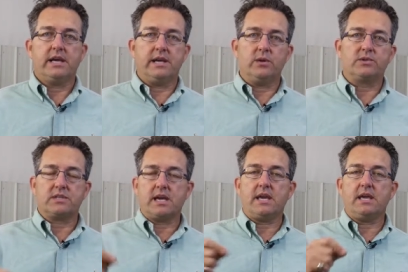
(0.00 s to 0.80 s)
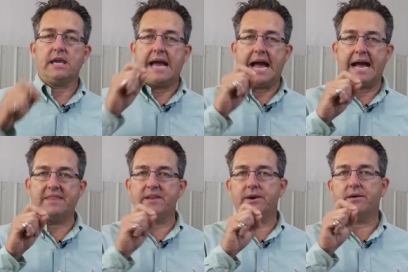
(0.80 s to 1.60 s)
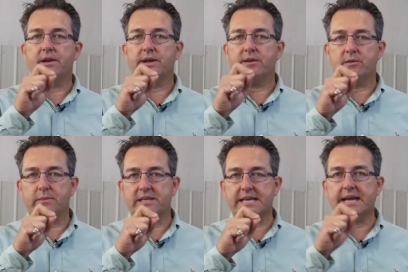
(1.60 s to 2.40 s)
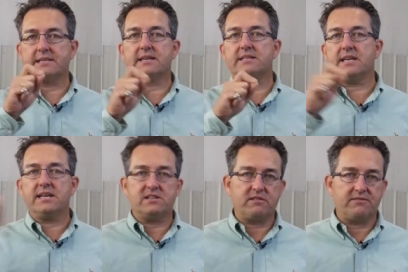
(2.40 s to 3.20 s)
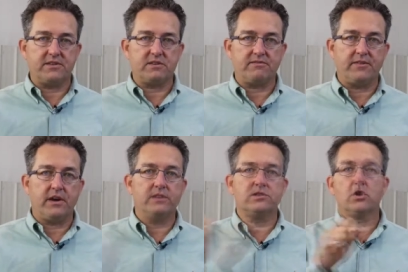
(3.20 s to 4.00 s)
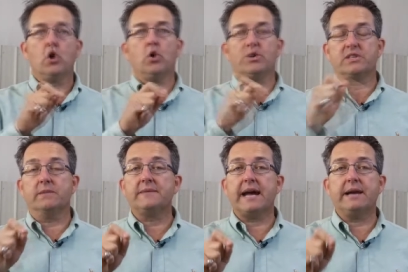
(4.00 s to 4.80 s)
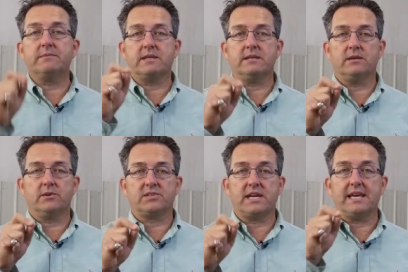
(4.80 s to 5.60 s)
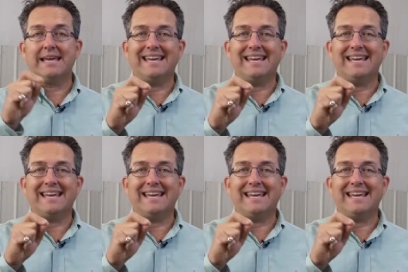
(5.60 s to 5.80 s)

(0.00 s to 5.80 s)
It'll say on there, there'll be a tag that says insufficient funds. Or sometimes it'll say